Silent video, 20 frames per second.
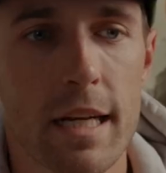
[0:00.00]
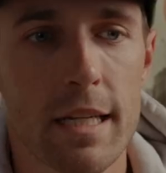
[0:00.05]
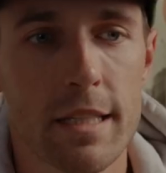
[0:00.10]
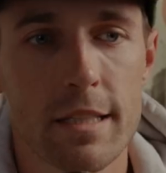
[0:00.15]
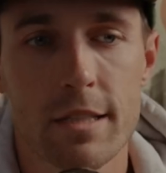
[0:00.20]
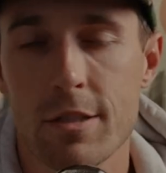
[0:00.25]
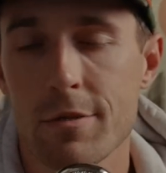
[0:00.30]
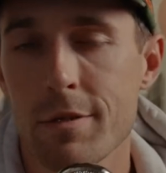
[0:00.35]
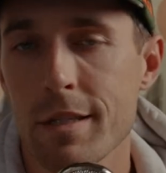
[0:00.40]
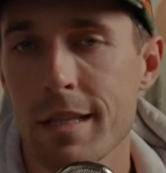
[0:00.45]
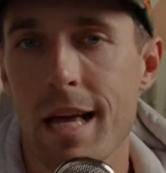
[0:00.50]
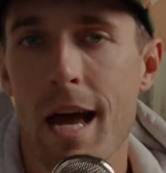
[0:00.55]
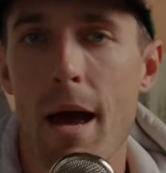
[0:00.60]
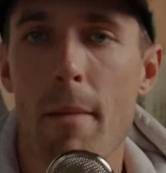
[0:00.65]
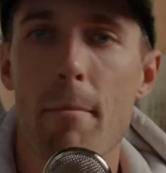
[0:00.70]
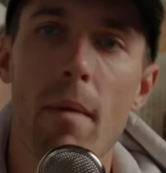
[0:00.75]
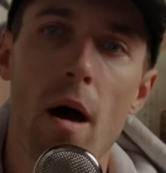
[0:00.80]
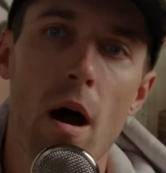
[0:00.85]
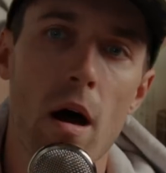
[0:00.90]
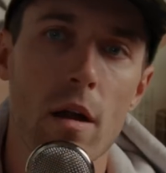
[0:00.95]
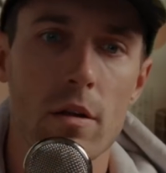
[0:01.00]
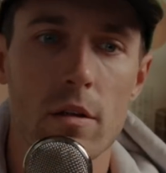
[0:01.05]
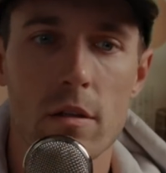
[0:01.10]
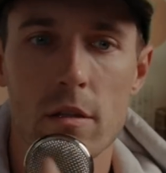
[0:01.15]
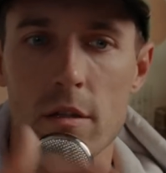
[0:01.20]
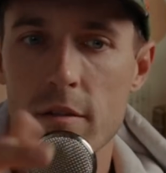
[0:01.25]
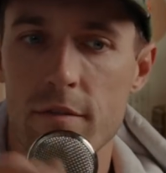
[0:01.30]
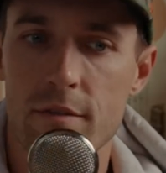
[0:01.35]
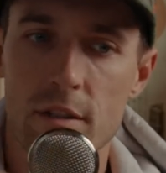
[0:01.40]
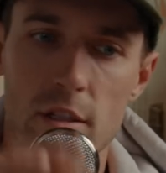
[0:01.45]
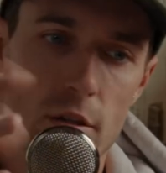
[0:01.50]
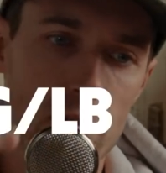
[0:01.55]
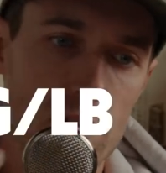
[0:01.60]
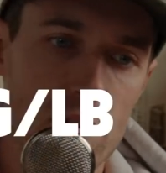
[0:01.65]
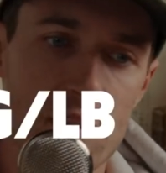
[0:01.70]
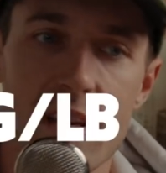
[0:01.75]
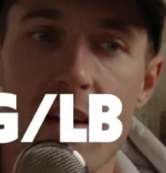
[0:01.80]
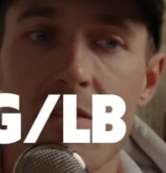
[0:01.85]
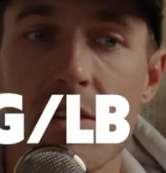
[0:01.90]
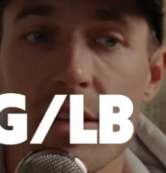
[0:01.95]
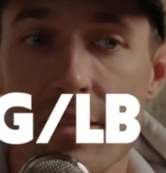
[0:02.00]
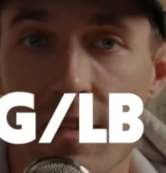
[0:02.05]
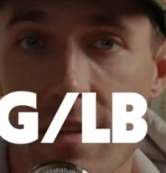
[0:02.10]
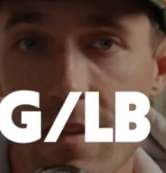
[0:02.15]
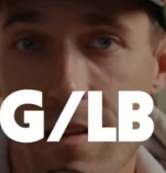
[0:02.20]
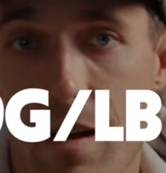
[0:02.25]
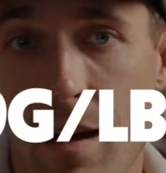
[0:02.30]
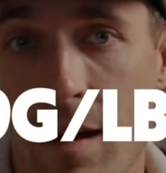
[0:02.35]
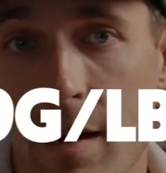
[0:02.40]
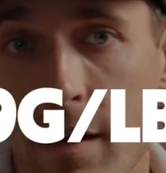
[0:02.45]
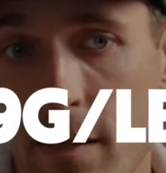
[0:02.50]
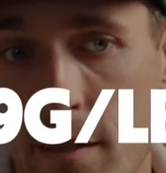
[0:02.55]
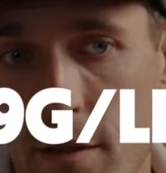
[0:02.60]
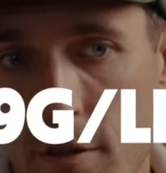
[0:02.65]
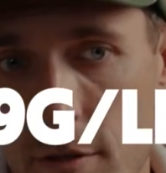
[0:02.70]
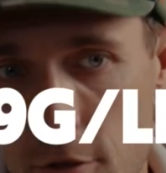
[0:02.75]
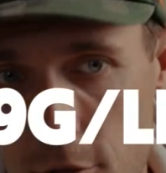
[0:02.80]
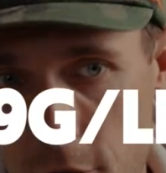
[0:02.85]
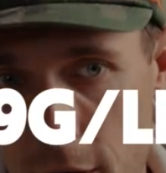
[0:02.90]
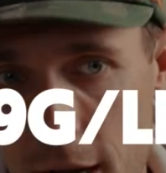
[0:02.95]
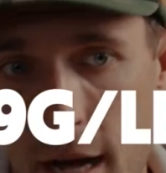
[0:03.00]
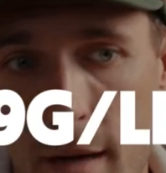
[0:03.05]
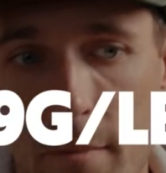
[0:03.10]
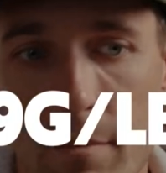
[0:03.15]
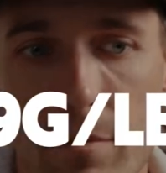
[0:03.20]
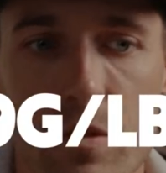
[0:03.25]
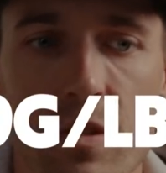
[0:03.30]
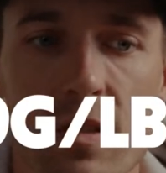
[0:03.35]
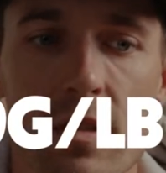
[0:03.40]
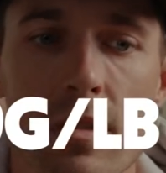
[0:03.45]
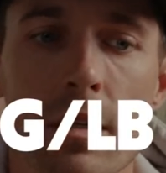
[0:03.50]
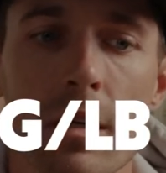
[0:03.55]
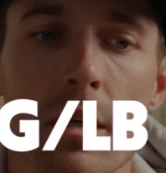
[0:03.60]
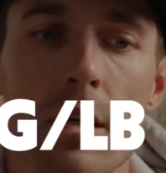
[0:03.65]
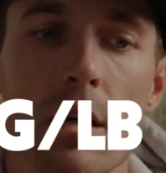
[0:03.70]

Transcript: and doing that model of 7 to 9 grams